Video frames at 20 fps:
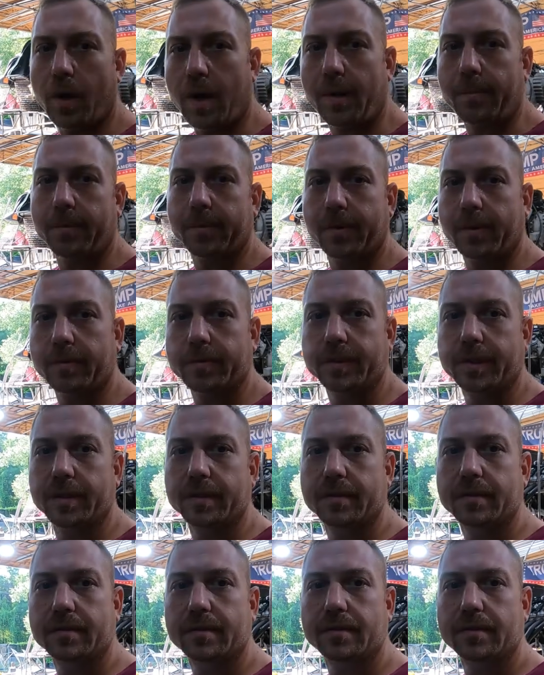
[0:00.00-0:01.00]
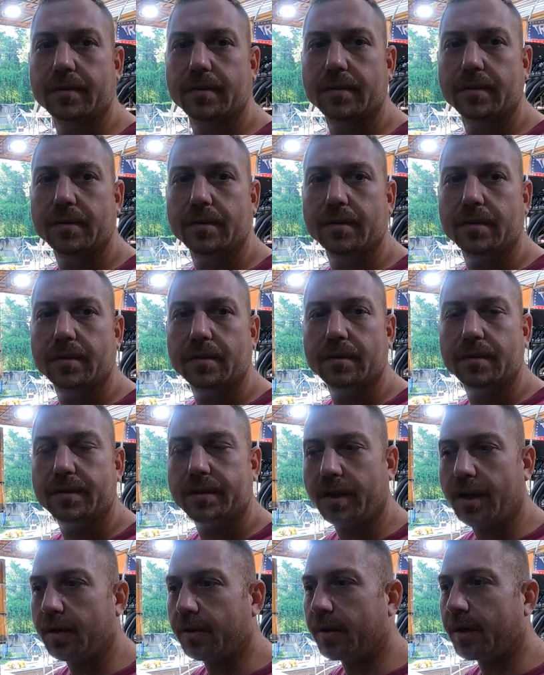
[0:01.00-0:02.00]
wobbled on you.
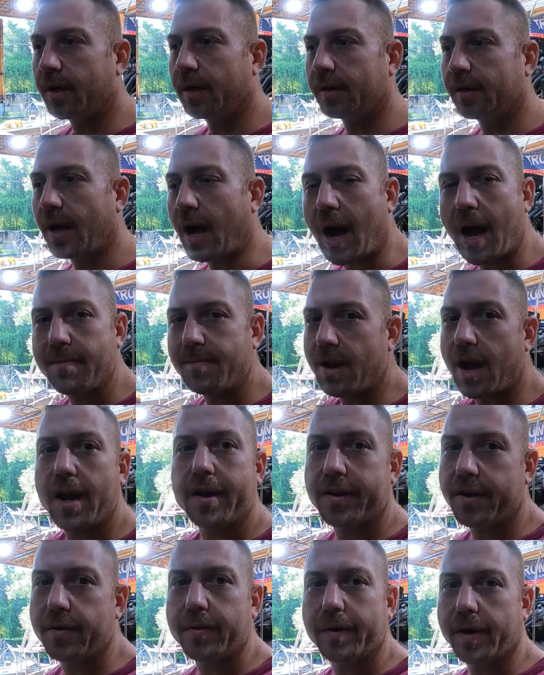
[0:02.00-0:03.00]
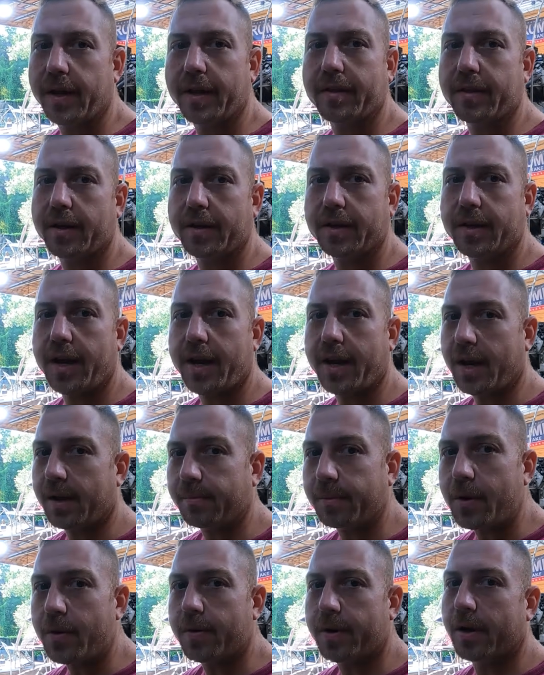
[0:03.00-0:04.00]
So I'm not doing anything today.
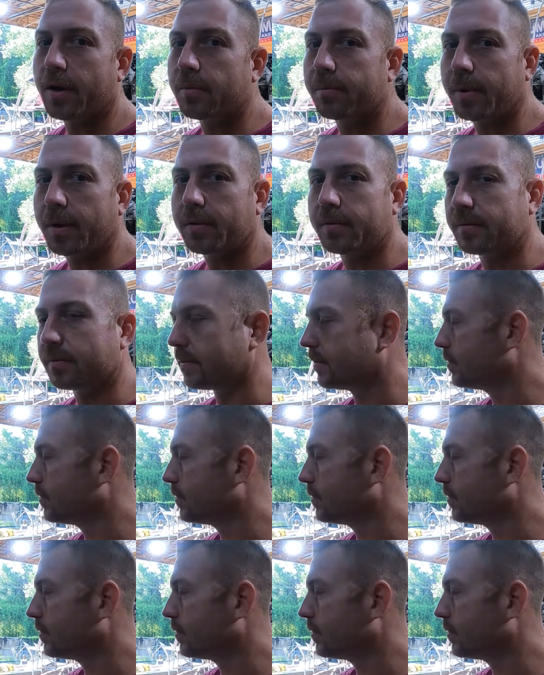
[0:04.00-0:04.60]
I'm going airboating